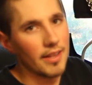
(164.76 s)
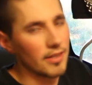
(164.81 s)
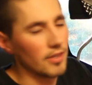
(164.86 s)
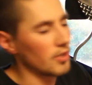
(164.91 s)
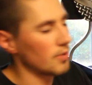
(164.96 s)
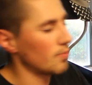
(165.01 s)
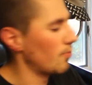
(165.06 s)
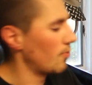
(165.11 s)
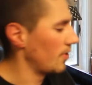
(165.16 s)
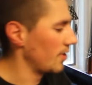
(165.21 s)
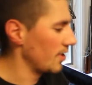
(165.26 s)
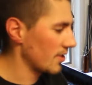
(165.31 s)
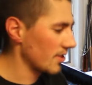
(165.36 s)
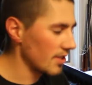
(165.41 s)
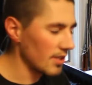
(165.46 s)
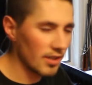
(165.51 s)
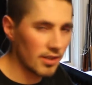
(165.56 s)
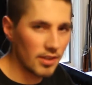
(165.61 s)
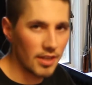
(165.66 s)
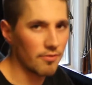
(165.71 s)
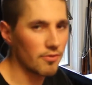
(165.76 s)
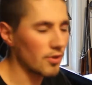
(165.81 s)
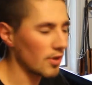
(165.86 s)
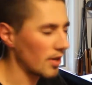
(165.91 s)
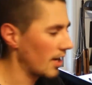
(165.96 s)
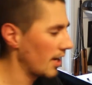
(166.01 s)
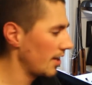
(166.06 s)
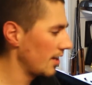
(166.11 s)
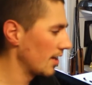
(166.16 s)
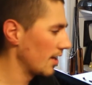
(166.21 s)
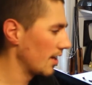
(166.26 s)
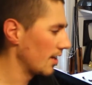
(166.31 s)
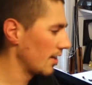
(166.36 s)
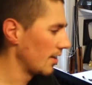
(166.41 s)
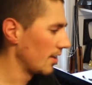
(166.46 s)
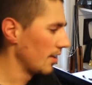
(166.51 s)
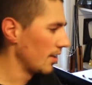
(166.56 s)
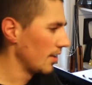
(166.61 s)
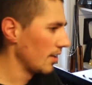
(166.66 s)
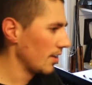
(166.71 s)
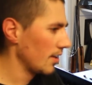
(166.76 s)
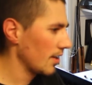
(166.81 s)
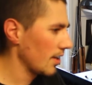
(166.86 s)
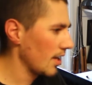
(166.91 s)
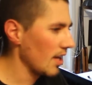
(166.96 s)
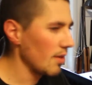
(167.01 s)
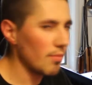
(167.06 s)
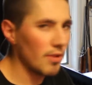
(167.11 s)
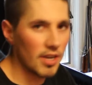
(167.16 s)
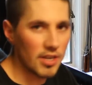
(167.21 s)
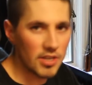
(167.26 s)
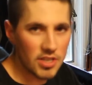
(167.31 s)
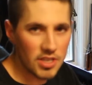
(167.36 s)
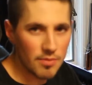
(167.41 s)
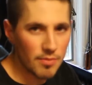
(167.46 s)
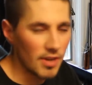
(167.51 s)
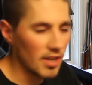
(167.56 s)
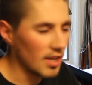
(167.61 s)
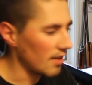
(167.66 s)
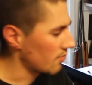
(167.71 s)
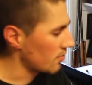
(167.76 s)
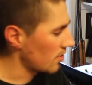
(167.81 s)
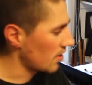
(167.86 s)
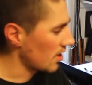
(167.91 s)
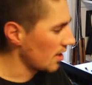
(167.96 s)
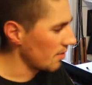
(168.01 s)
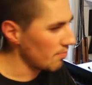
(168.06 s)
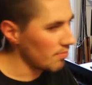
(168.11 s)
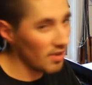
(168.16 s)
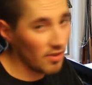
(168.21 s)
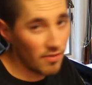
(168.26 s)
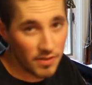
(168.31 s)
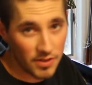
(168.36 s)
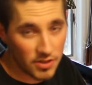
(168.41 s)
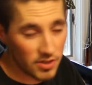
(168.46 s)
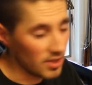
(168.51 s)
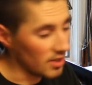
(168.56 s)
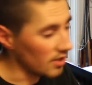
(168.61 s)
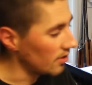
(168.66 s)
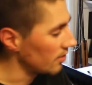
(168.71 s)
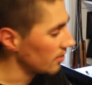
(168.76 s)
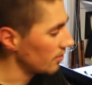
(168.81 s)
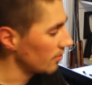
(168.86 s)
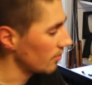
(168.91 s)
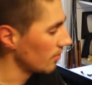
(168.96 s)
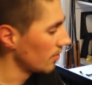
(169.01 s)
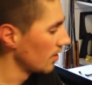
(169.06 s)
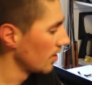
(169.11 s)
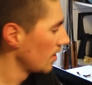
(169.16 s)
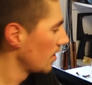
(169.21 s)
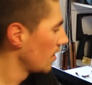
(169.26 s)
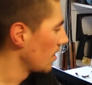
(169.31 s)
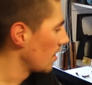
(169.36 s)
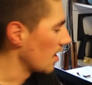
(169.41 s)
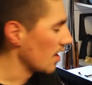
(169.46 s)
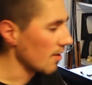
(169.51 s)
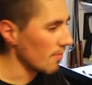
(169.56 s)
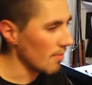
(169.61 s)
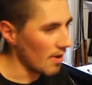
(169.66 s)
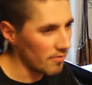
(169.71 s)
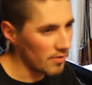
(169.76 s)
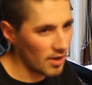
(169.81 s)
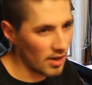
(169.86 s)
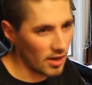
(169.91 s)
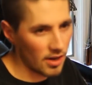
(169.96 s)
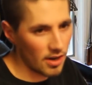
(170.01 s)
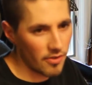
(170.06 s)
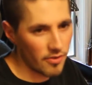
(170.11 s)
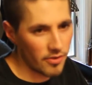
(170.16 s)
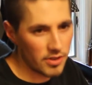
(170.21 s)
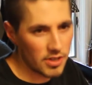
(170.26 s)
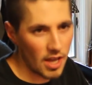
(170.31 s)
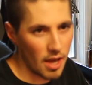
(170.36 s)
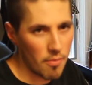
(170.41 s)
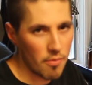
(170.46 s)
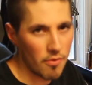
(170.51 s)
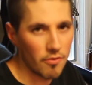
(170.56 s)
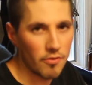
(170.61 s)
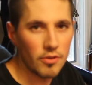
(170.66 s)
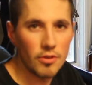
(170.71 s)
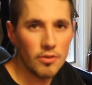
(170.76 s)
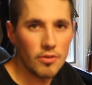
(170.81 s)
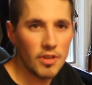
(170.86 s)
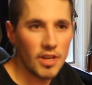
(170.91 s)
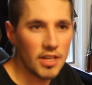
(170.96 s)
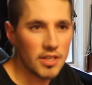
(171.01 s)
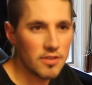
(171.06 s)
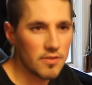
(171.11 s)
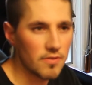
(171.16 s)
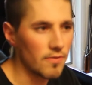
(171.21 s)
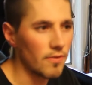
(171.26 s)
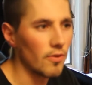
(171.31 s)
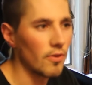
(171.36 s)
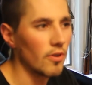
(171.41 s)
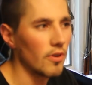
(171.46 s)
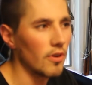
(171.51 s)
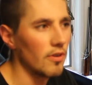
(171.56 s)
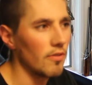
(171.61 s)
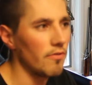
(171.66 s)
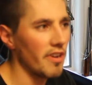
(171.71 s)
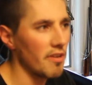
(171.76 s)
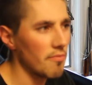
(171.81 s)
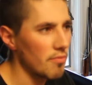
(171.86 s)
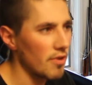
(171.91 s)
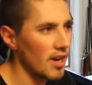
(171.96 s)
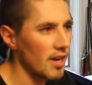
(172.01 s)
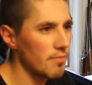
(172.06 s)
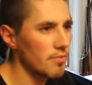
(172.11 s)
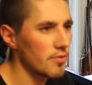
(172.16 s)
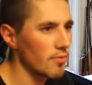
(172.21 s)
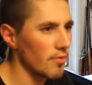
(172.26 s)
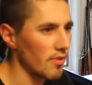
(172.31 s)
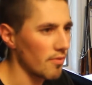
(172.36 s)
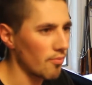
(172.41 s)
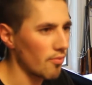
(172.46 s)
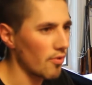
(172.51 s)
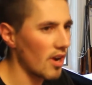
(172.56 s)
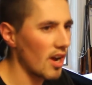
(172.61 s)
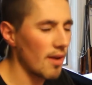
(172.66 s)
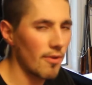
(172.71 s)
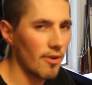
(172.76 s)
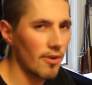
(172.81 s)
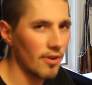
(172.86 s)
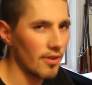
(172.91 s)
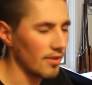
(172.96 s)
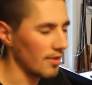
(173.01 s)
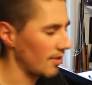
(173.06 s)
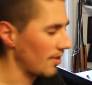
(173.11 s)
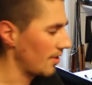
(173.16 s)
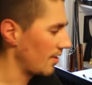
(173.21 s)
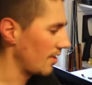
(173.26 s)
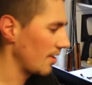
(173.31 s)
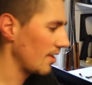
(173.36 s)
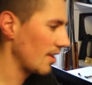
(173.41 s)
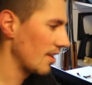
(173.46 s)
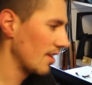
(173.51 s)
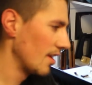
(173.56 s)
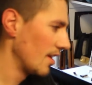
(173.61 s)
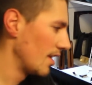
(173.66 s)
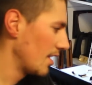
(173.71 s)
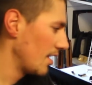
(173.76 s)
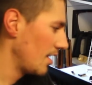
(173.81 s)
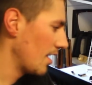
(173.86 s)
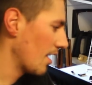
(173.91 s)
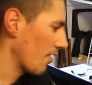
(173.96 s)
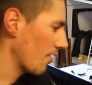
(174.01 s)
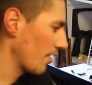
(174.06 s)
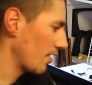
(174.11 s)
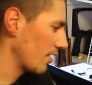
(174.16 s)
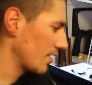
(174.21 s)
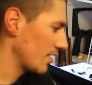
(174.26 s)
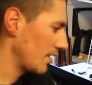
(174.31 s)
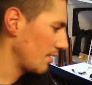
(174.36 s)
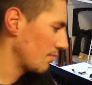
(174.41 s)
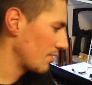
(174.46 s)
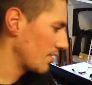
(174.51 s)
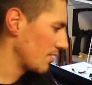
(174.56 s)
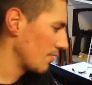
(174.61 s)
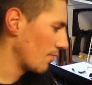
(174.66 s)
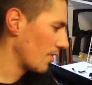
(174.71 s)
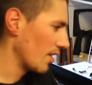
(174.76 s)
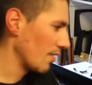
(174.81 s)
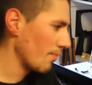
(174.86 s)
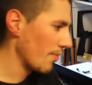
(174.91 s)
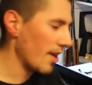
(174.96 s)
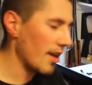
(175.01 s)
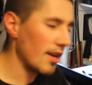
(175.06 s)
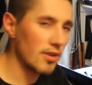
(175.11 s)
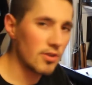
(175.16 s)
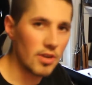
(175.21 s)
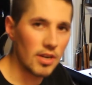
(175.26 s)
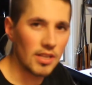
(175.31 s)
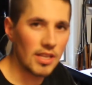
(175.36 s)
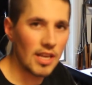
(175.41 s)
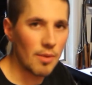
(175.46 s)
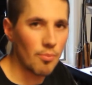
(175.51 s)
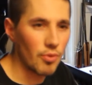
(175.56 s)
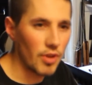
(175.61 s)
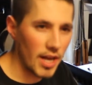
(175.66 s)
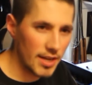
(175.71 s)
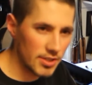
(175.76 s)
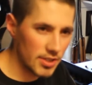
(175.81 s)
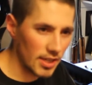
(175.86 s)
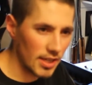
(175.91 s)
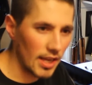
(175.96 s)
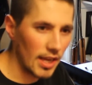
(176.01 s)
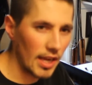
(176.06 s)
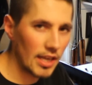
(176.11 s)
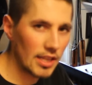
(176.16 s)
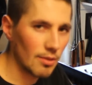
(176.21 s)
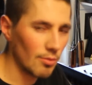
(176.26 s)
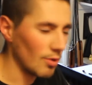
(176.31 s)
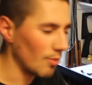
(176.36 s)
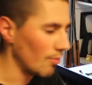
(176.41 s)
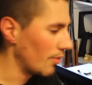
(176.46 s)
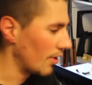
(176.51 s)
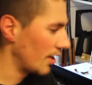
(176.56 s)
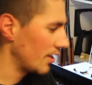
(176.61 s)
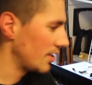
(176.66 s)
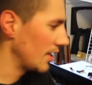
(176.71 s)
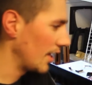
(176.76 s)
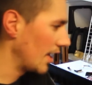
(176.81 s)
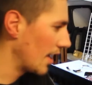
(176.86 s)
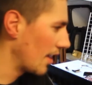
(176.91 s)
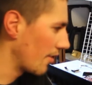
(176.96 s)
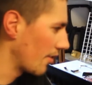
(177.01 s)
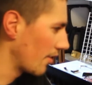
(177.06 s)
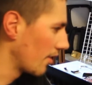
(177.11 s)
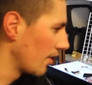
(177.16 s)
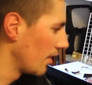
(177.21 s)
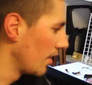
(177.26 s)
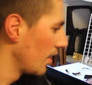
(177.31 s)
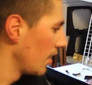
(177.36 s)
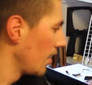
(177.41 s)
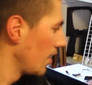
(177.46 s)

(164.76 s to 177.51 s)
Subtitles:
at this point still. I've tried ABS cement, I've tried PVC glue. I've got another type of glue that's for vent pipes with a primer, and nothing seems to want to penetrate that plastic and get them to bond together.